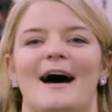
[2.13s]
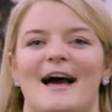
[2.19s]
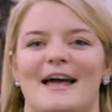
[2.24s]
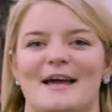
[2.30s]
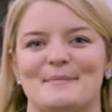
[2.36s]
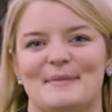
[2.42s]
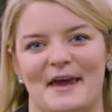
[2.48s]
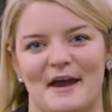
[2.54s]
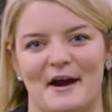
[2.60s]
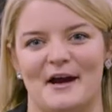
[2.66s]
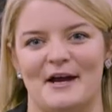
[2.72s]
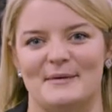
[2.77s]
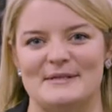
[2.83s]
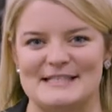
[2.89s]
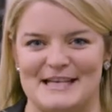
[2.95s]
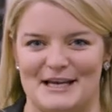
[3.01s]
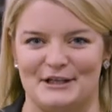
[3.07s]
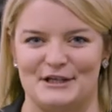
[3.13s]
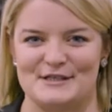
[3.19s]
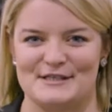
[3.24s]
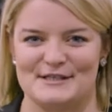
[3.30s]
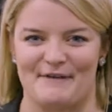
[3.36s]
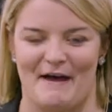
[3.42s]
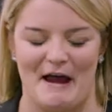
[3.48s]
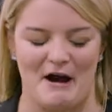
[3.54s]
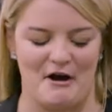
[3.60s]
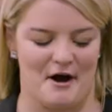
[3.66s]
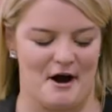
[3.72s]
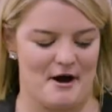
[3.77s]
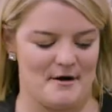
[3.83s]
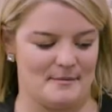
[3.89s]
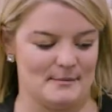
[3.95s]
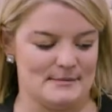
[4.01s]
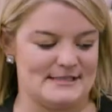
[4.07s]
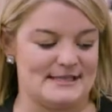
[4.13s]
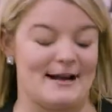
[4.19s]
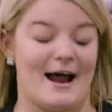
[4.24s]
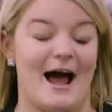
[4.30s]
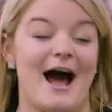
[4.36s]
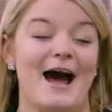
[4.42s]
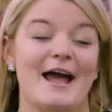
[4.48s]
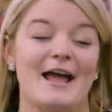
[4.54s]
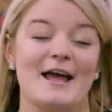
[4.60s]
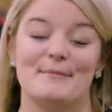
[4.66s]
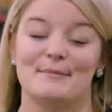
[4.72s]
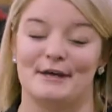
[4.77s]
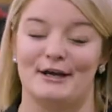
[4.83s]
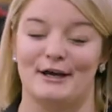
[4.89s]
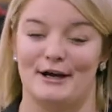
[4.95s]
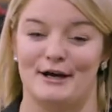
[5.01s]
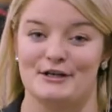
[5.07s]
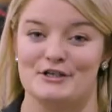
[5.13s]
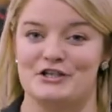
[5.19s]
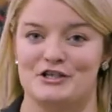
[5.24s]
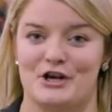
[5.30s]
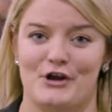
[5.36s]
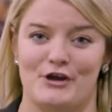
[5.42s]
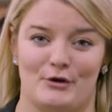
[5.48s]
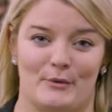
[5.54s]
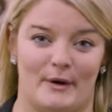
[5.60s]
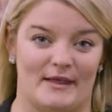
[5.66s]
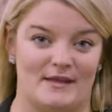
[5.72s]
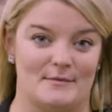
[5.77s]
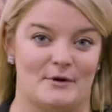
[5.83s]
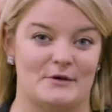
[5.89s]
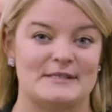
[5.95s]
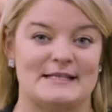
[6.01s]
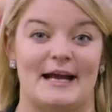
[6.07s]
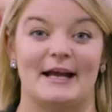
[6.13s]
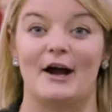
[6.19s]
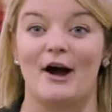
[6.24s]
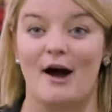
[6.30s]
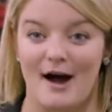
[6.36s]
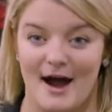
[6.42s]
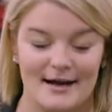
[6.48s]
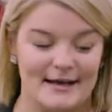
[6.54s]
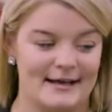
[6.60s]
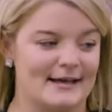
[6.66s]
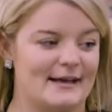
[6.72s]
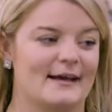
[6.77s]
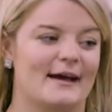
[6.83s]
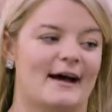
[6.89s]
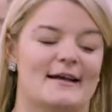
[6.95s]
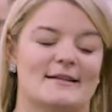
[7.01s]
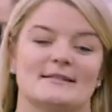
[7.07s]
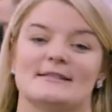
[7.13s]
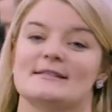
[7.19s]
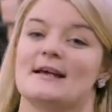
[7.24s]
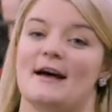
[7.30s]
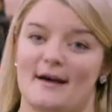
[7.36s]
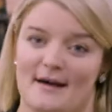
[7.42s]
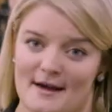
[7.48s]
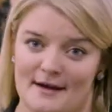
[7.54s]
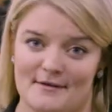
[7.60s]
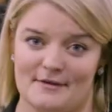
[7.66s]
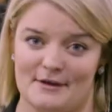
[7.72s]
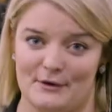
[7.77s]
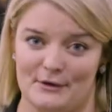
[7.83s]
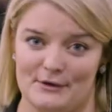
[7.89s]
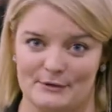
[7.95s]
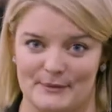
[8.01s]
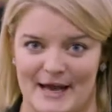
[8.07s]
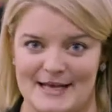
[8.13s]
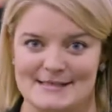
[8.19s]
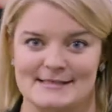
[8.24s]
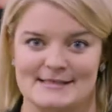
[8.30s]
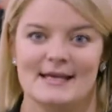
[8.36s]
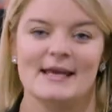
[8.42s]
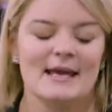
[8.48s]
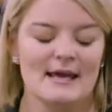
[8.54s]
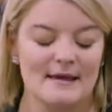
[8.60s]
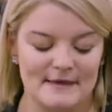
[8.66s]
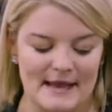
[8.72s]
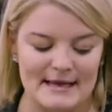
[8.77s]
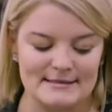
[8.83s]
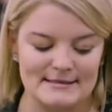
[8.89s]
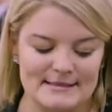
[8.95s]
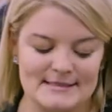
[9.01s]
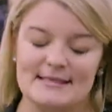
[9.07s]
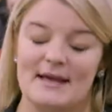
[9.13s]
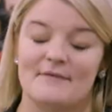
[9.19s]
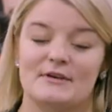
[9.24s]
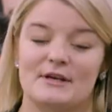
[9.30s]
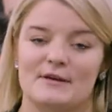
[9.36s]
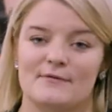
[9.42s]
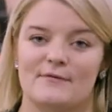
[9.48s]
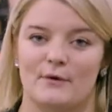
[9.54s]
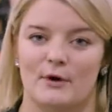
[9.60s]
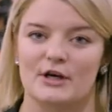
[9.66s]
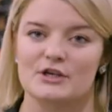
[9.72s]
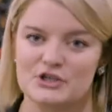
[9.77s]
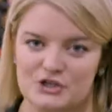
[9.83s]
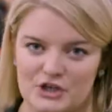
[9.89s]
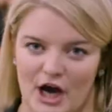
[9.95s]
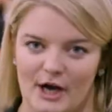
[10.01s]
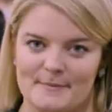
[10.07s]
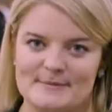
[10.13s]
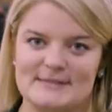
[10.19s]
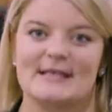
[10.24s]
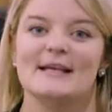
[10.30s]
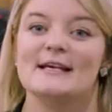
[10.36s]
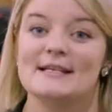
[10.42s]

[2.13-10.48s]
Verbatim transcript: Hi, I'm Carrie with Taylor's Firearms, and I am here to show you one of the most iconic guns of the Old West, the eighteen seventy-four Sharps